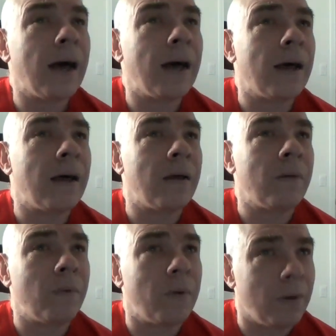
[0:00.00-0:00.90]

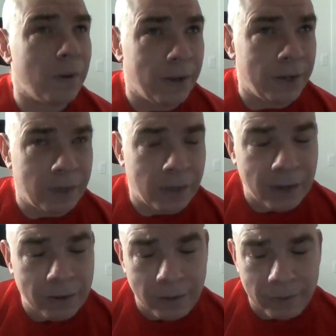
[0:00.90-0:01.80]
Uh, and
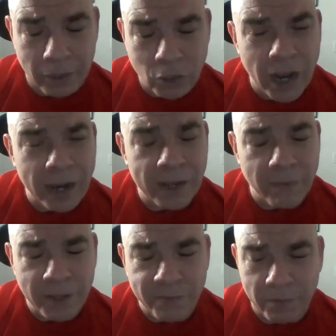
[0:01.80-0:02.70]
the track
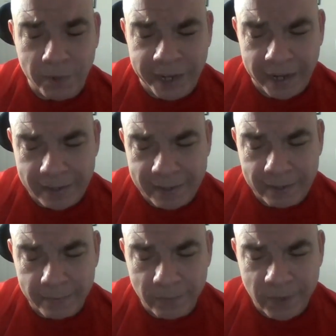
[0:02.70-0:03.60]
Love Theme from
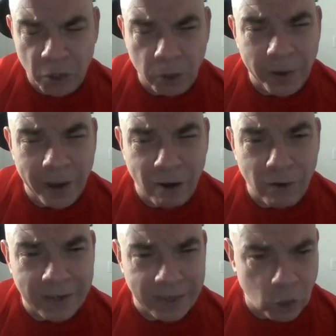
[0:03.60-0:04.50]
Kiss started
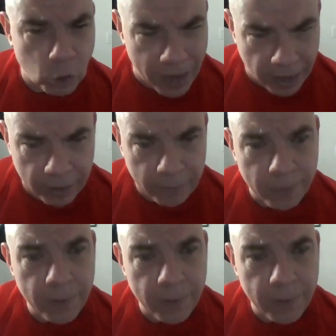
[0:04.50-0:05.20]
out as a track